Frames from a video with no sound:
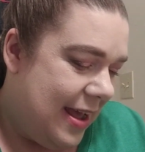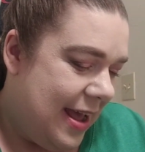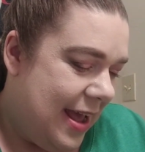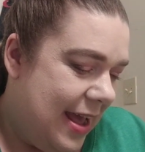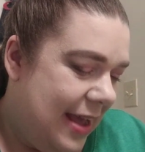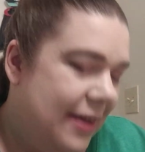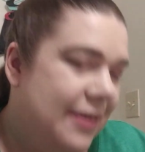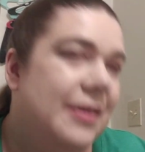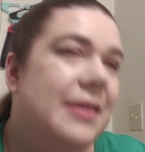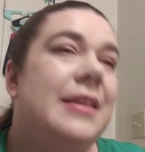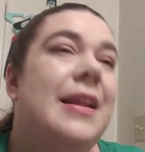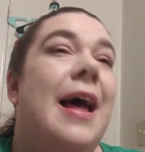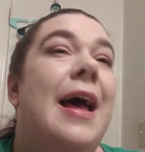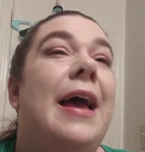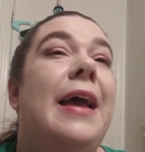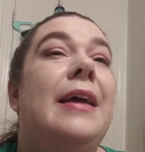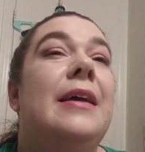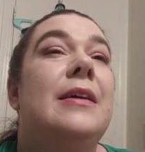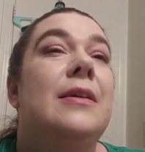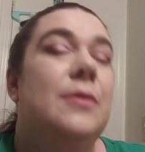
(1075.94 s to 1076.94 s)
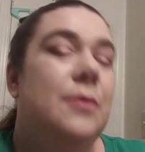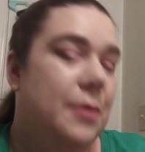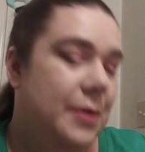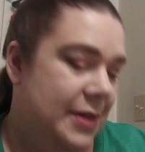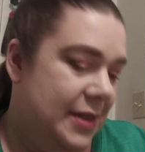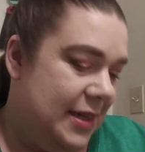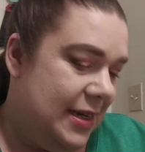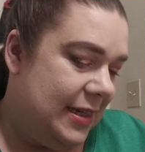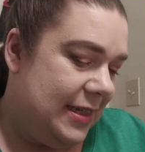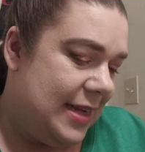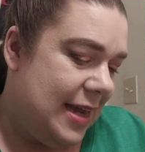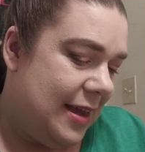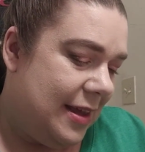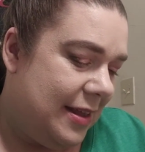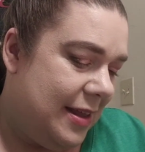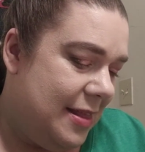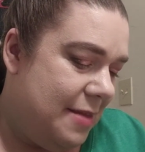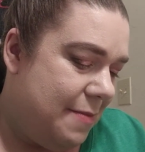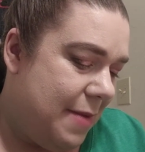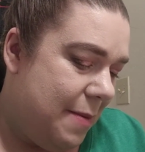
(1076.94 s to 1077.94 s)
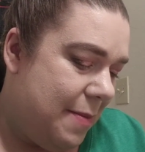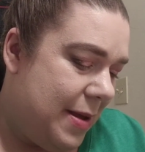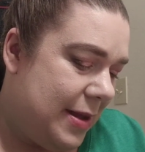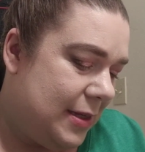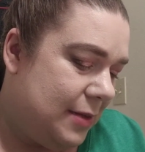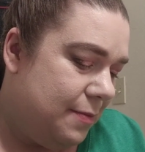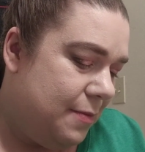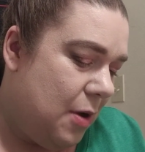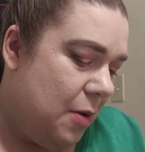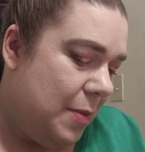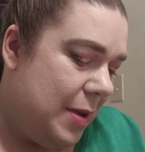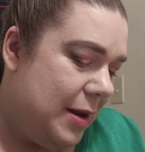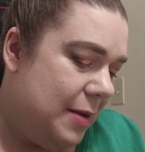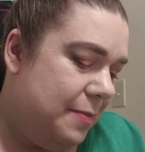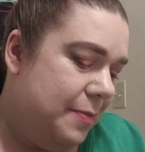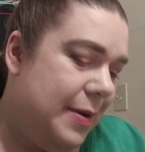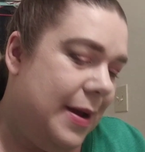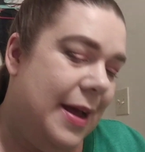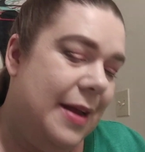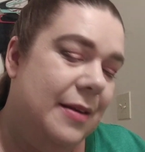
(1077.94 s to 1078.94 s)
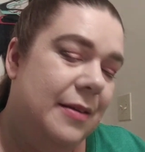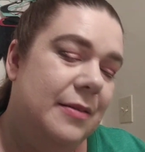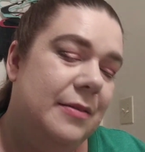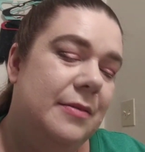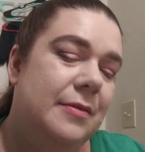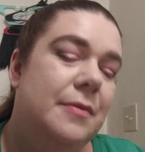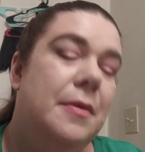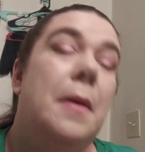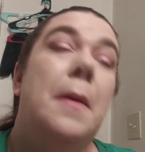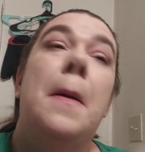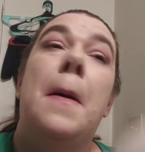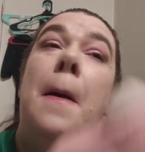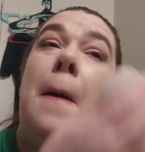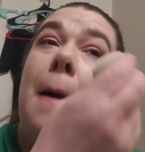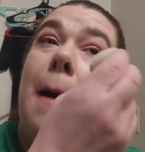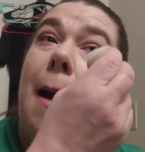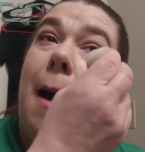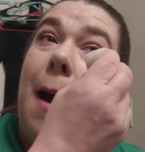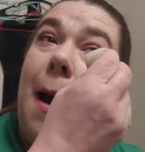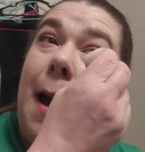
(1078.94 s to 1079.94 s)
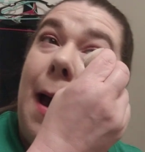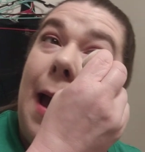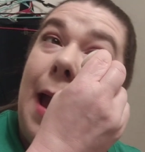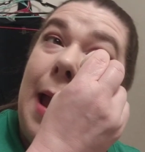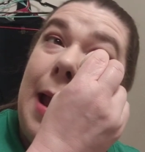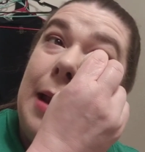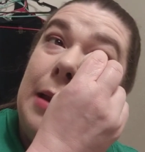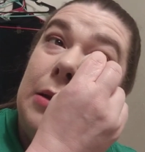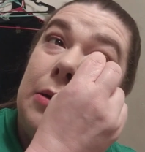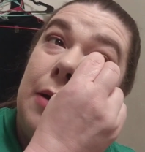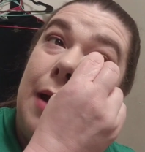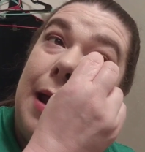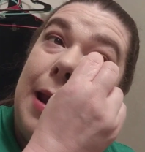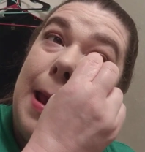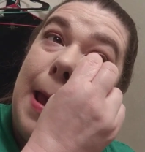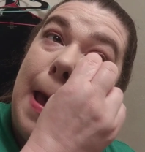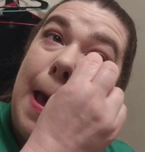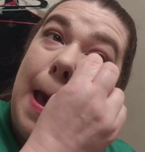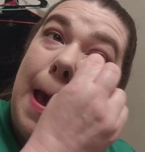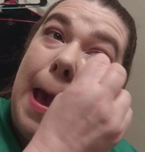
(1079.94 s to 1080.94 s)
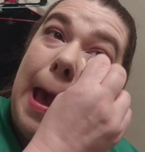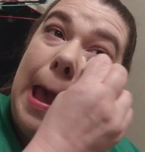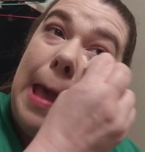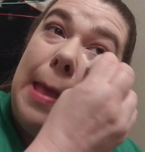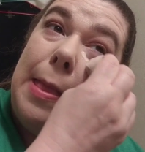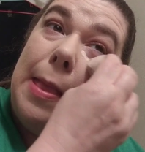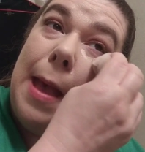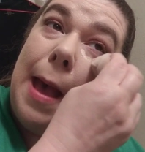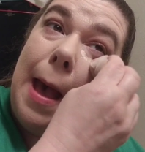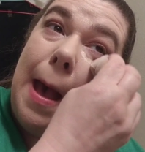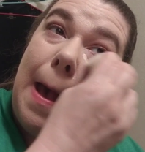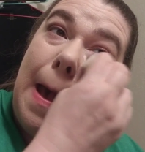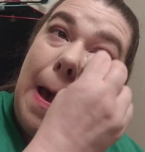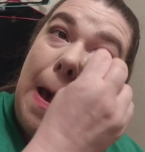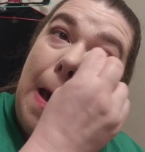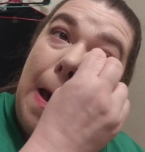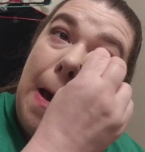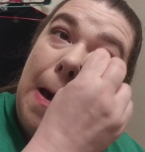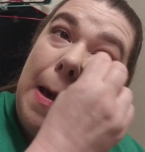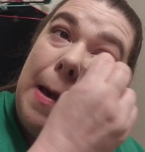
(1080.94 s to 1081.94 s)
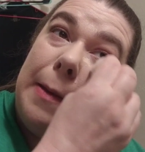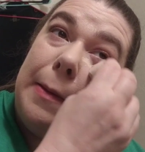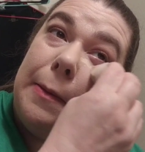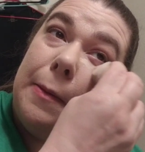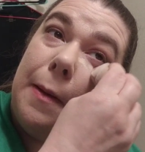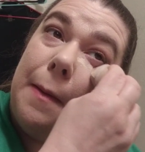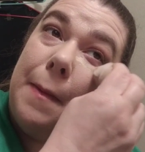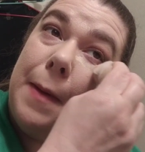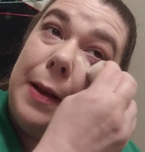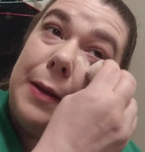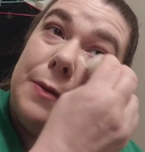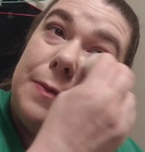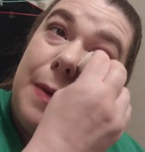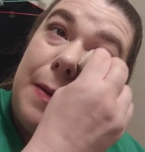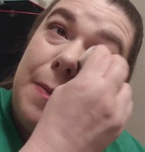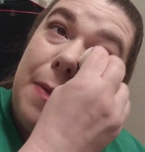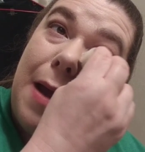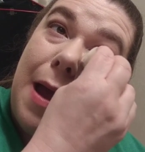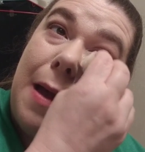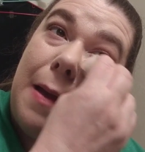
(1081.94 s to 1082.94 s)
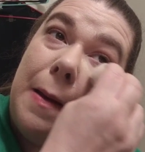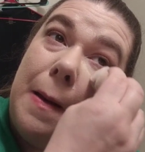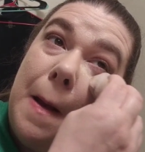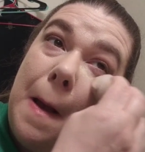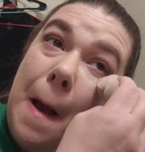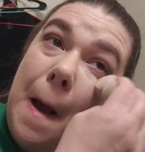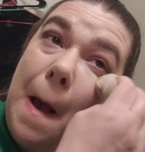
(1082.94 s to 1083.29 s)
Ain't gonna lie, wasn't exactly my best moment, but I tried it, and that is what makes me proud.